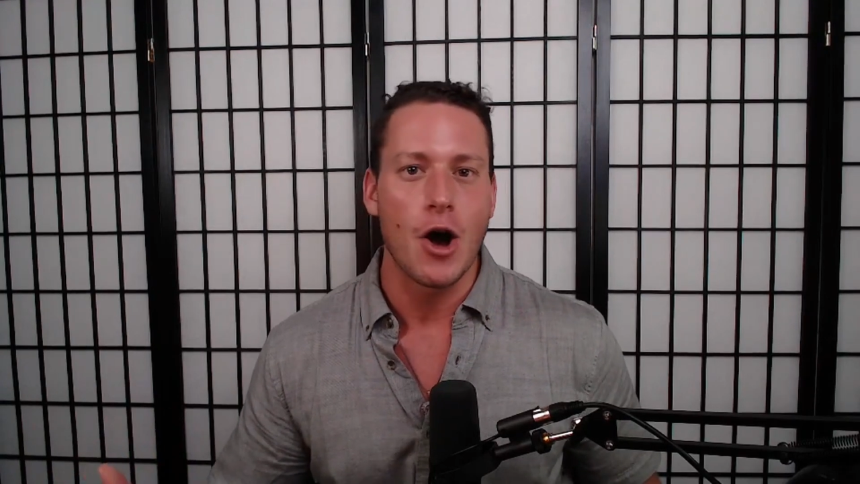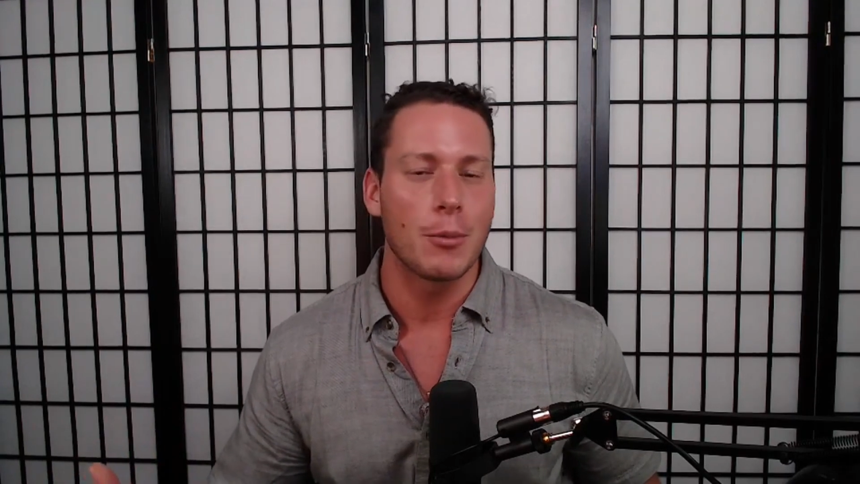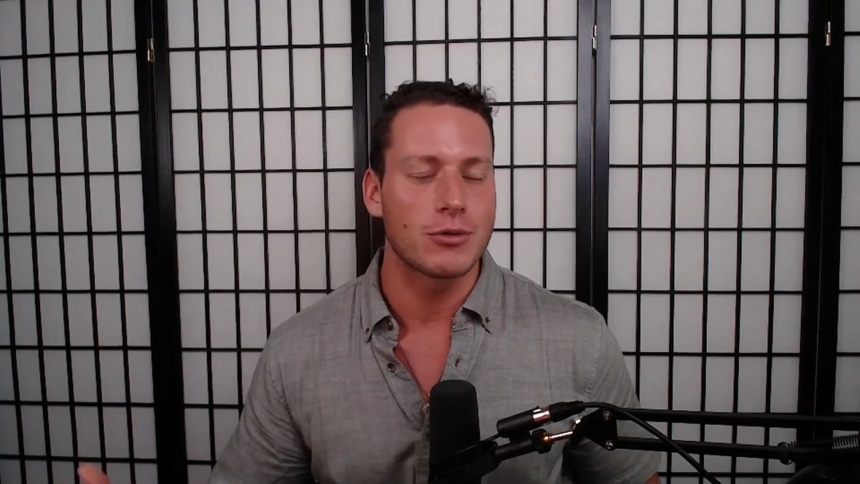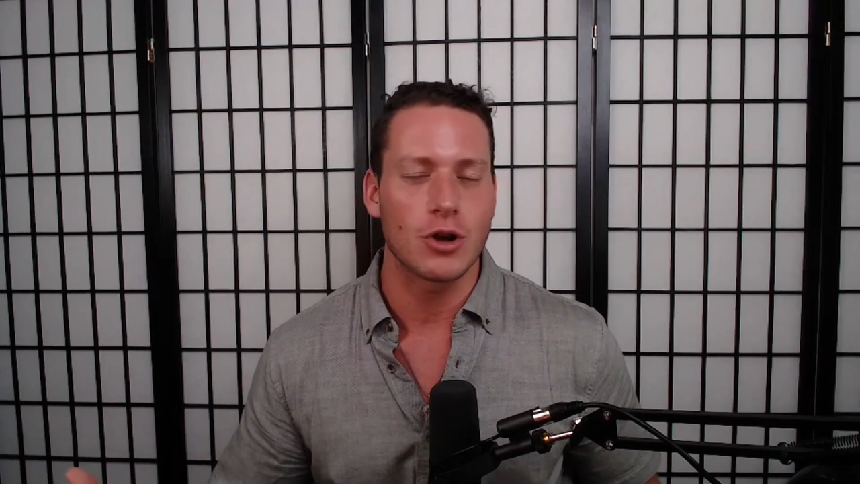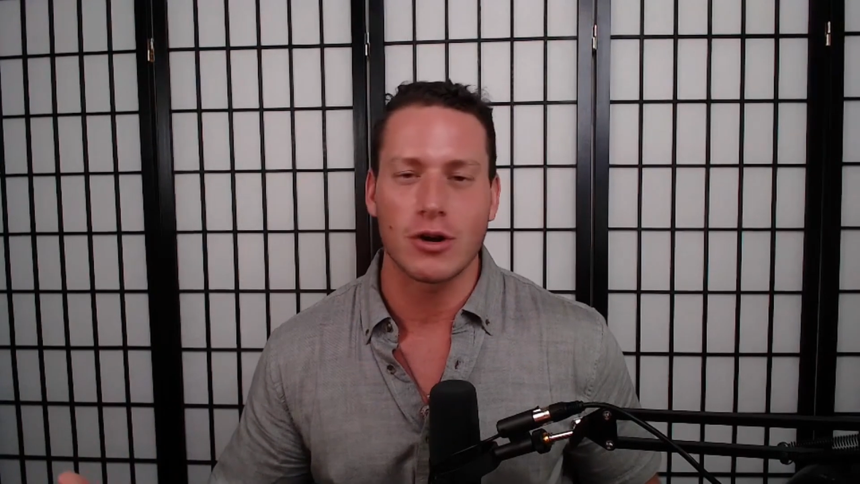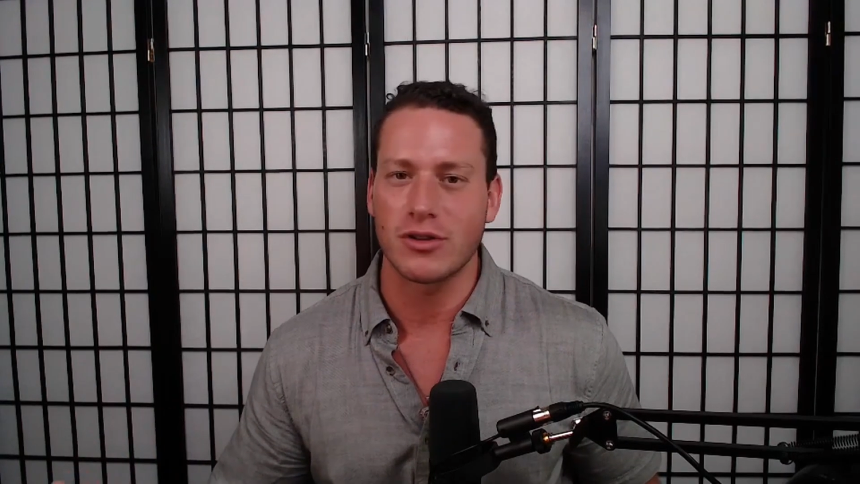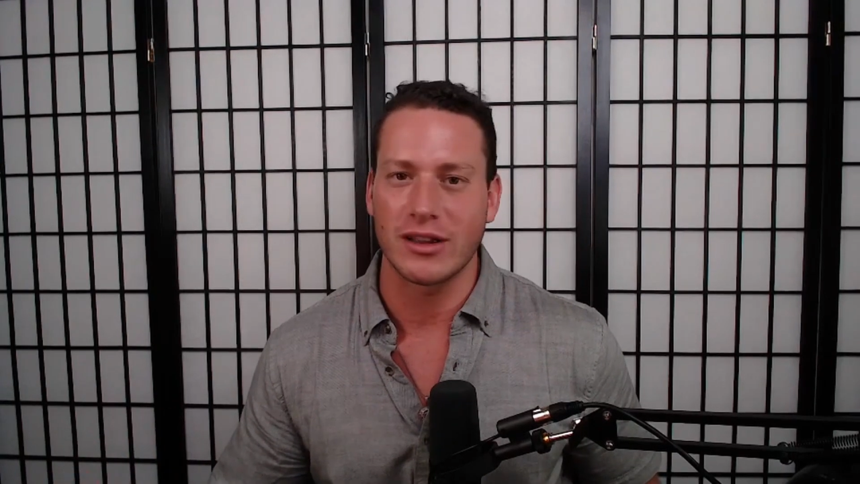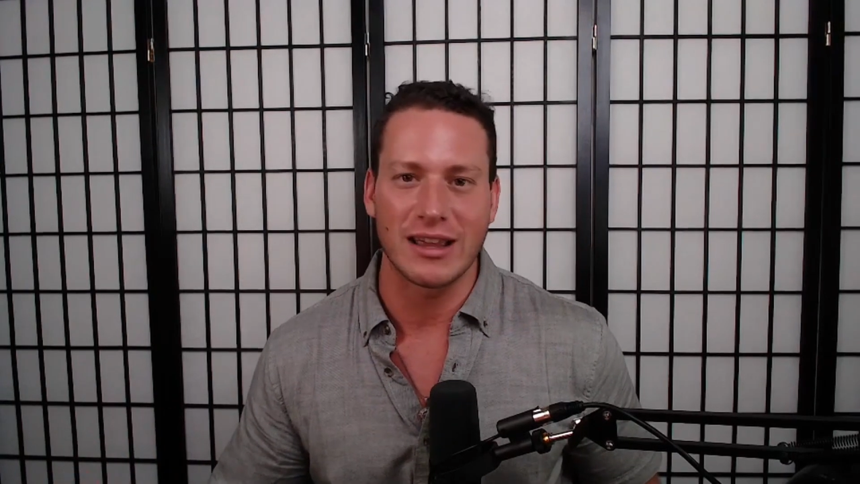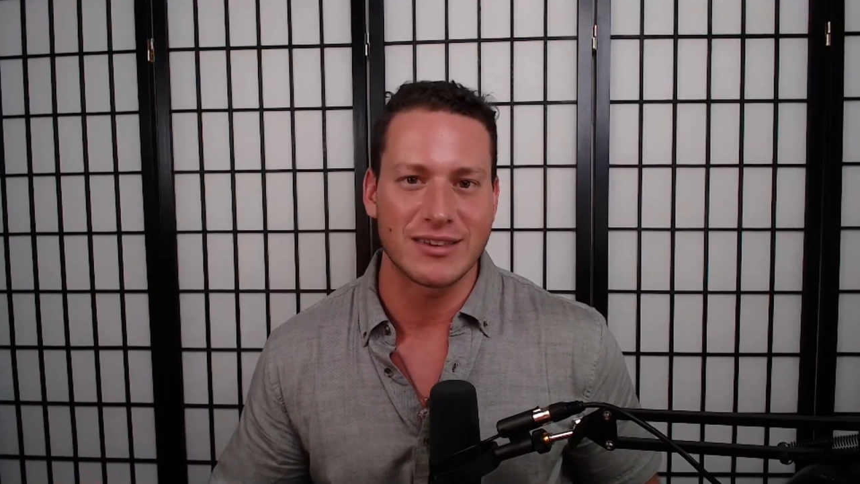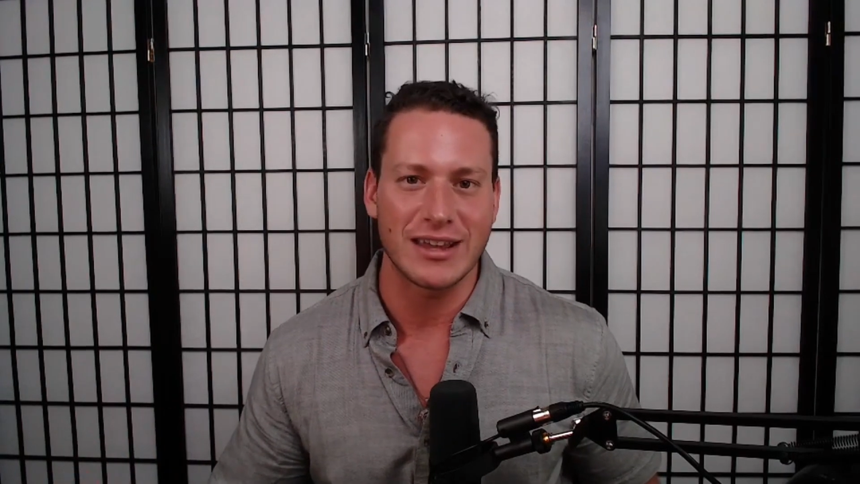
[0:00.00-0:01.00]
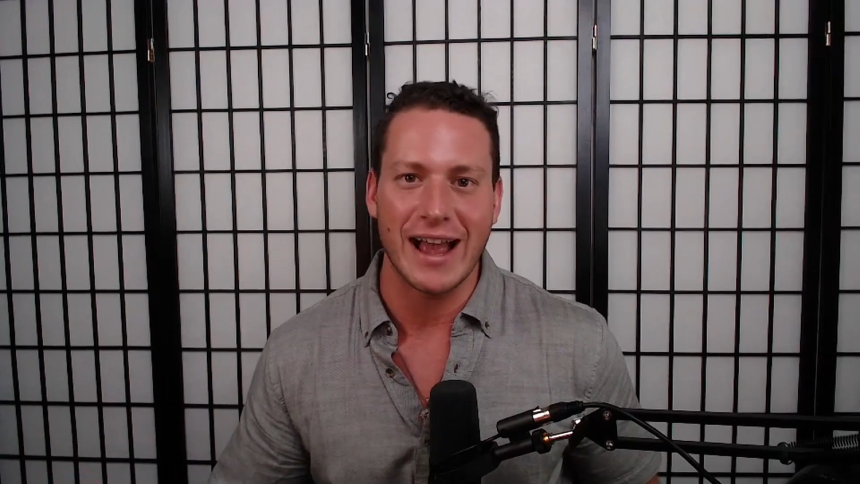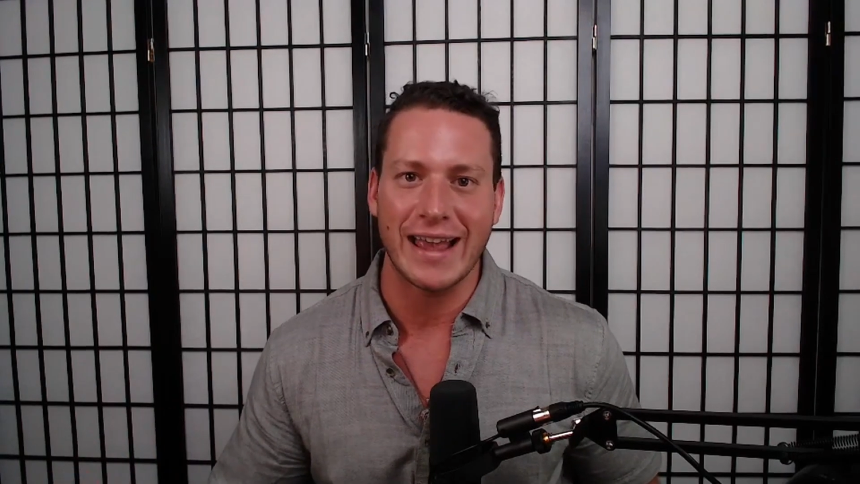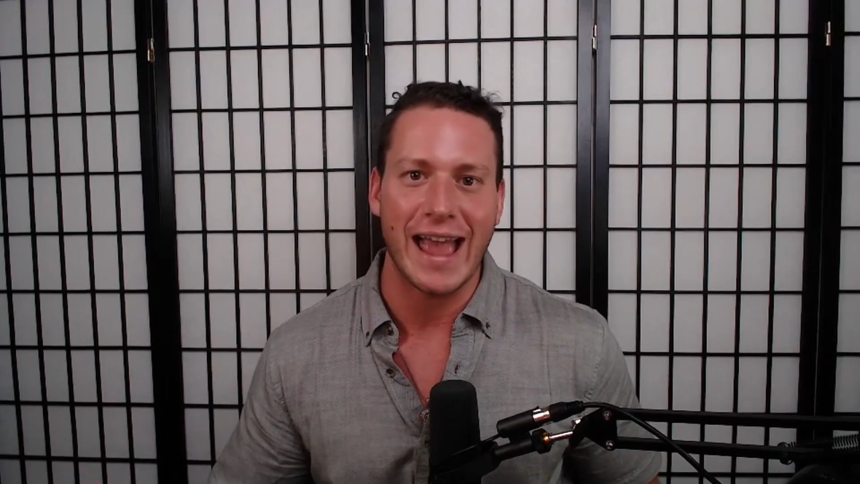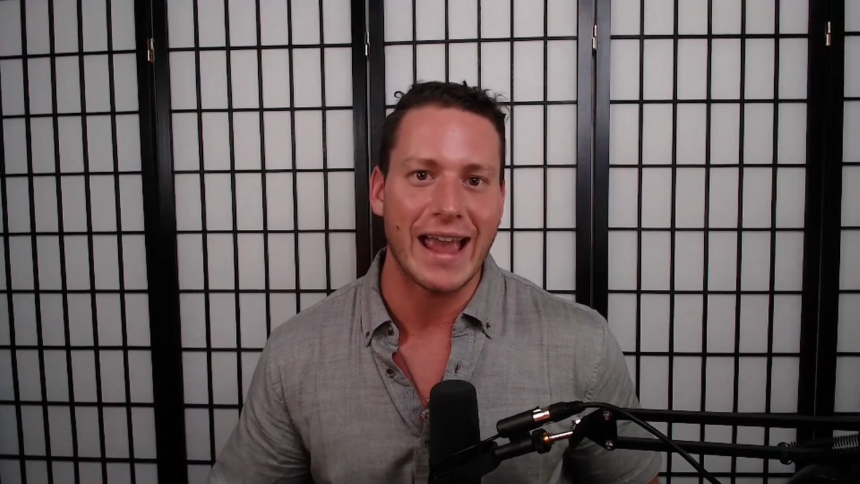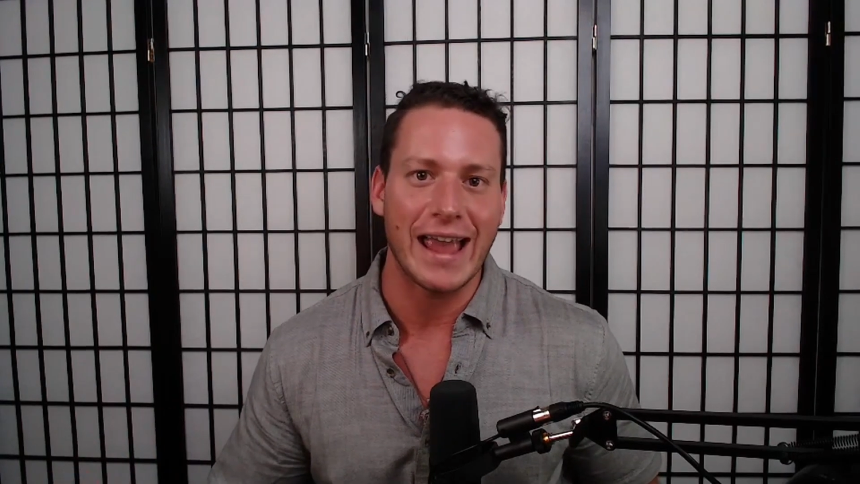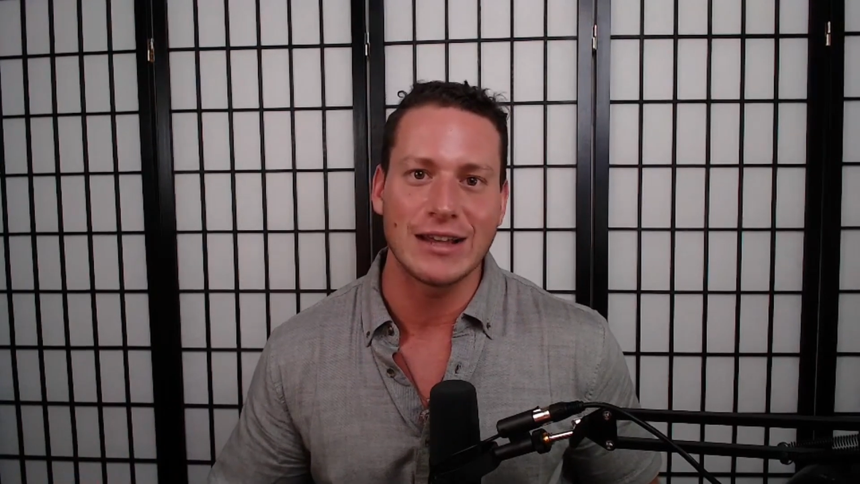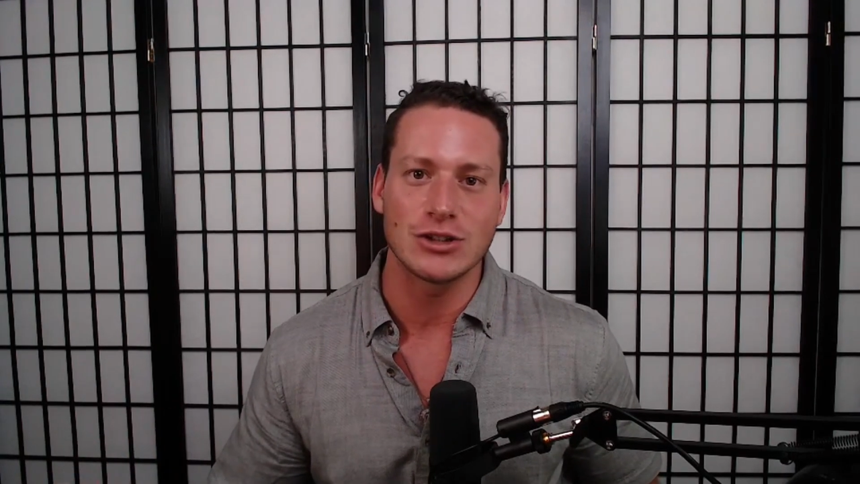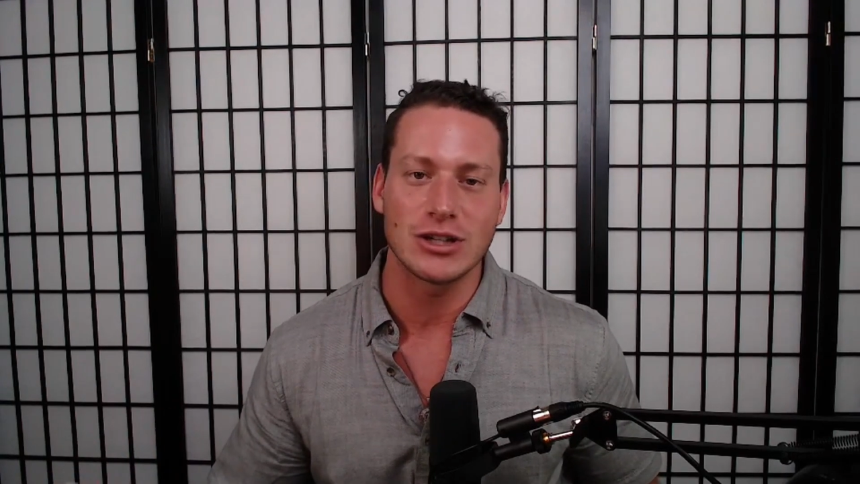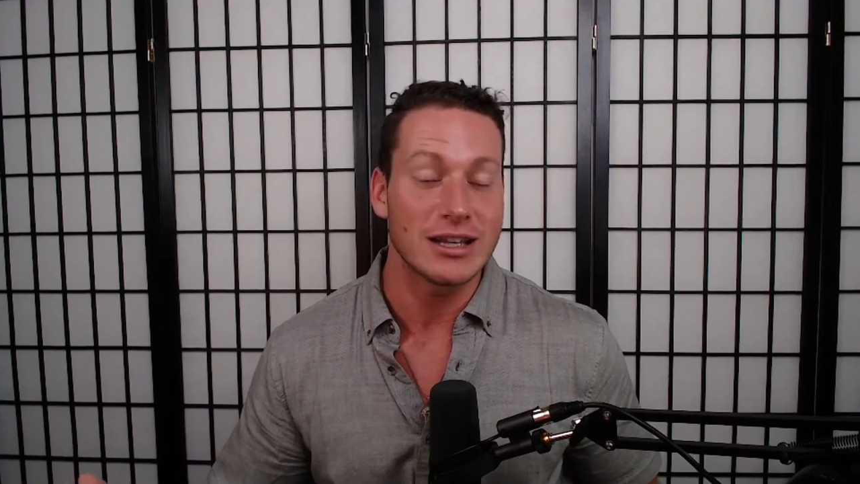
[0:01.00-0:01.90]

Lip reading: almost talks like a CIA agent.